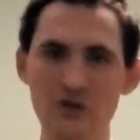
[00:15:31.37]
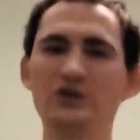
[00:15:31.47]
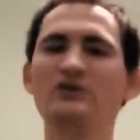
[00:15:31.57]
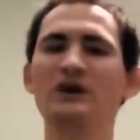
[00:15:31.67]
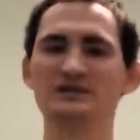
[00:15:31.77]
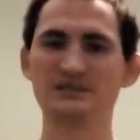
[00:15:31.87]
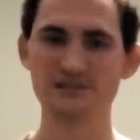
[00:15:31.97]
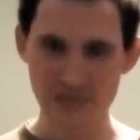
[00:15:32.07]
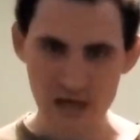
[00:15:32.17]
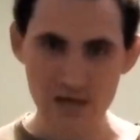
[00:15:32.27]
You guys
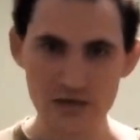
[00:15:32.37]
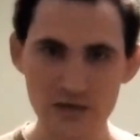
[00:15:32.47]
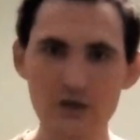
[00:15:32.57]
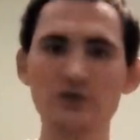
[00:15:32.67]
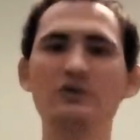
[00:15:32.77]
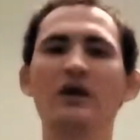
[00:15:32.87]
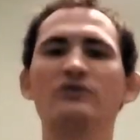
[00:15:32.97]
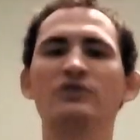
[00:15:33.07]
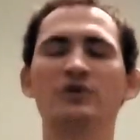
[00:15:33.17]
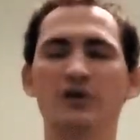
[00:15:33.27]
suck. You
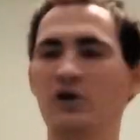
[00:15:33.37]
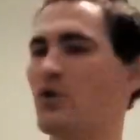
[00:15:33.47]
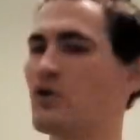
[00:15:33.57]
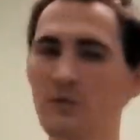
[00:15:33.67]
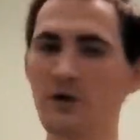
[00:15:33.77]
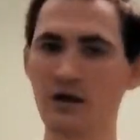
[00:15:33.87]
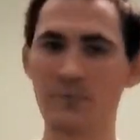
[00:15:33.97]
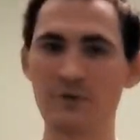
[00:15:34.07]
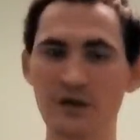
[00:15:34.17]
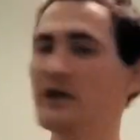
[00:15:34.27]
guys are a horrible
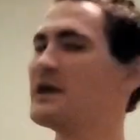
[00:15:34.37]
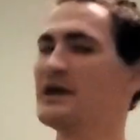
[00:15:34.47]
company.